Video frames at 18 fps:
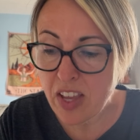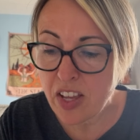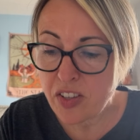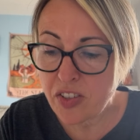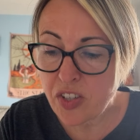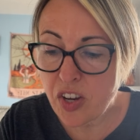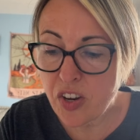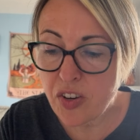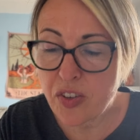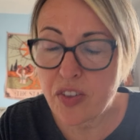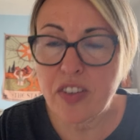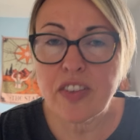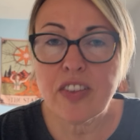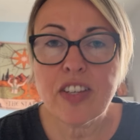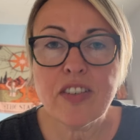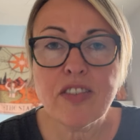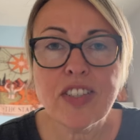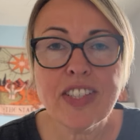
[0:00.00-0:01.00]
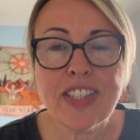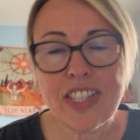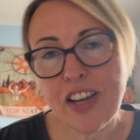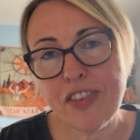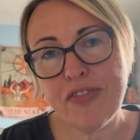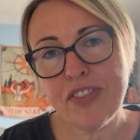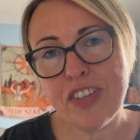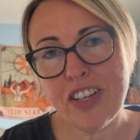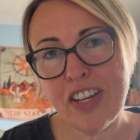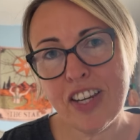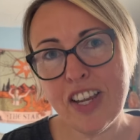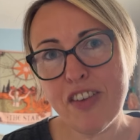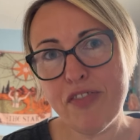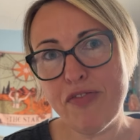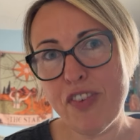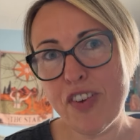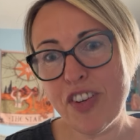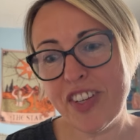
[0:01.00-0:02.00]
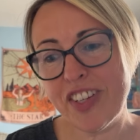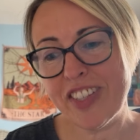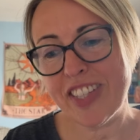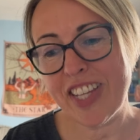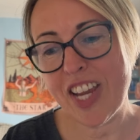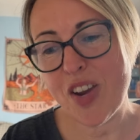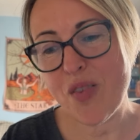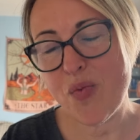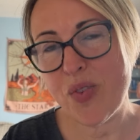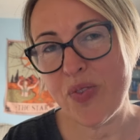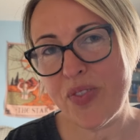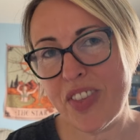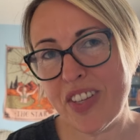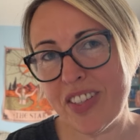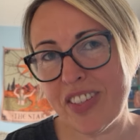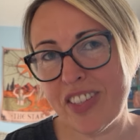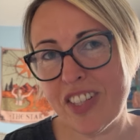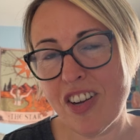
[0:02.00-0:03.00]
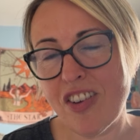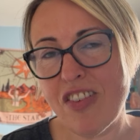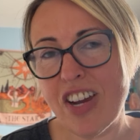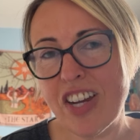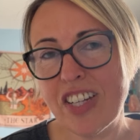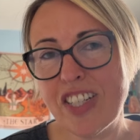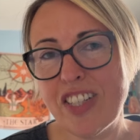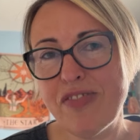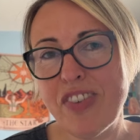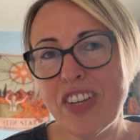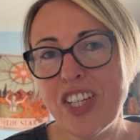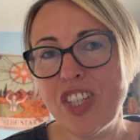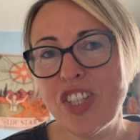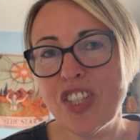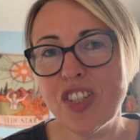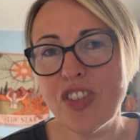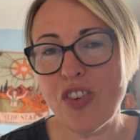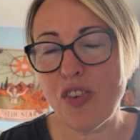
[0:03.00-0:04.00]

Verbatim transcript: So there is definitely a focus here with this star activation